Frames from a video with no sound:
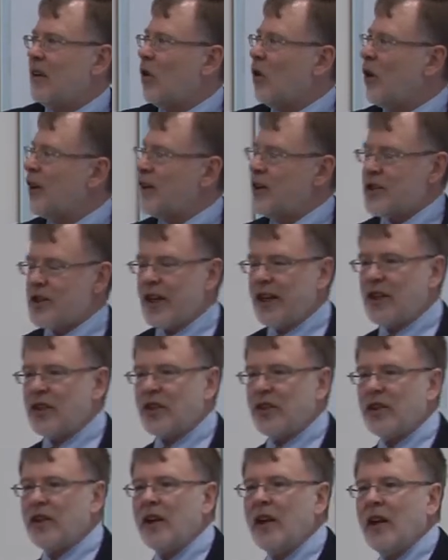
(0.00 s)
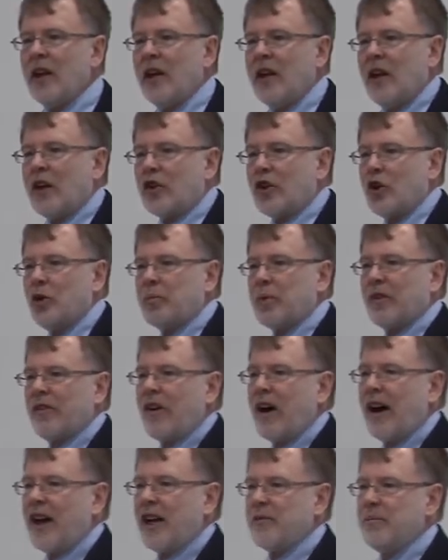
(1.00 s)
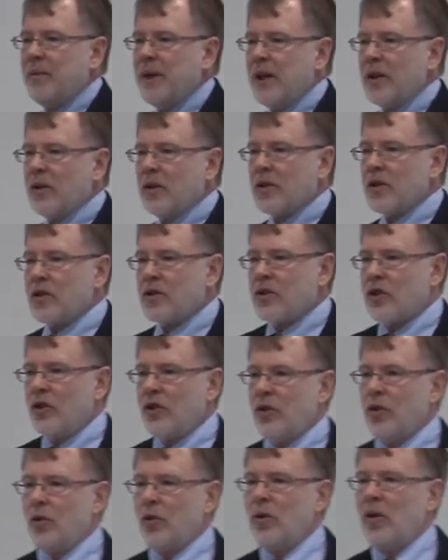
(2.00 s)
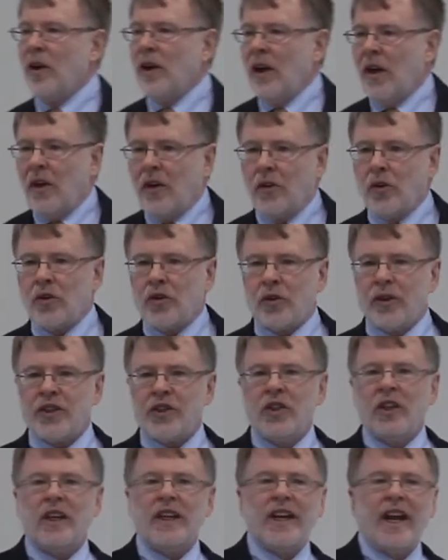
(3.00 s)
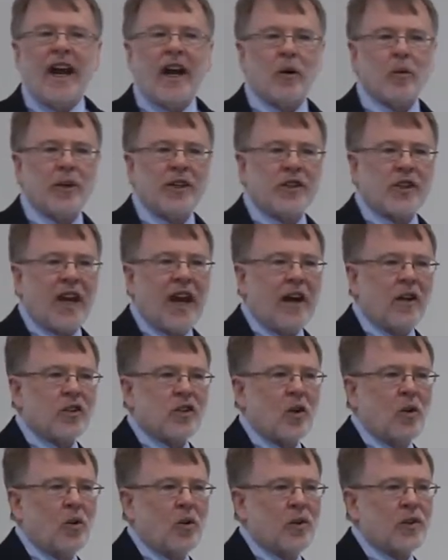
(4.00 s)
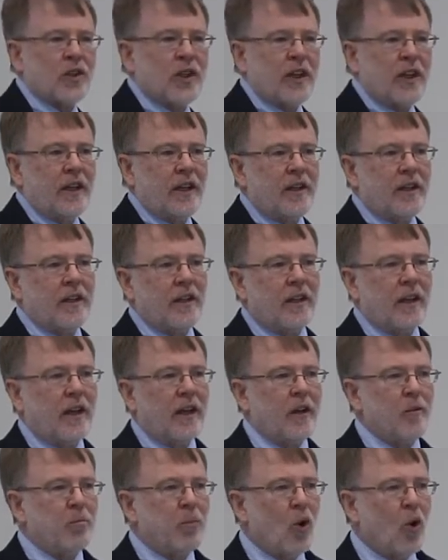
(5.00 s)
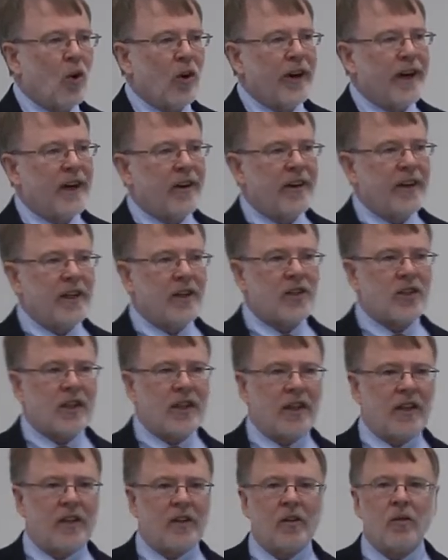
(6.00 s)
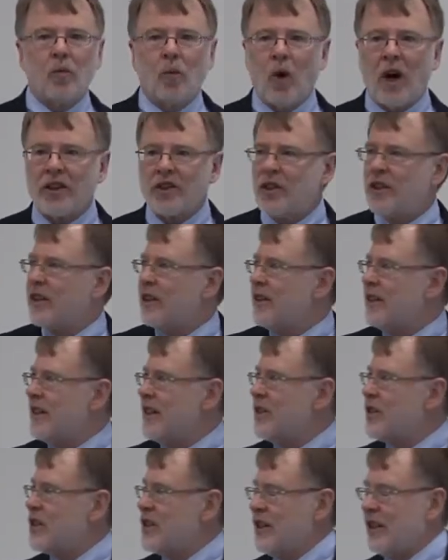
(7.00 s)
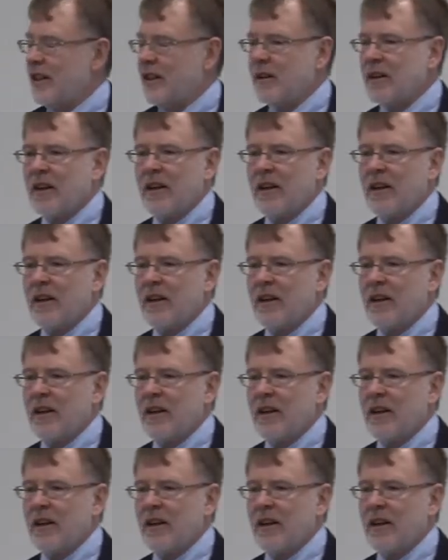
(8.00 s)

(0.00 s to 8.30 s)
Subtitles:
organization to provide meals to nutritionally at-risk households in poor areas in Washington, D.C.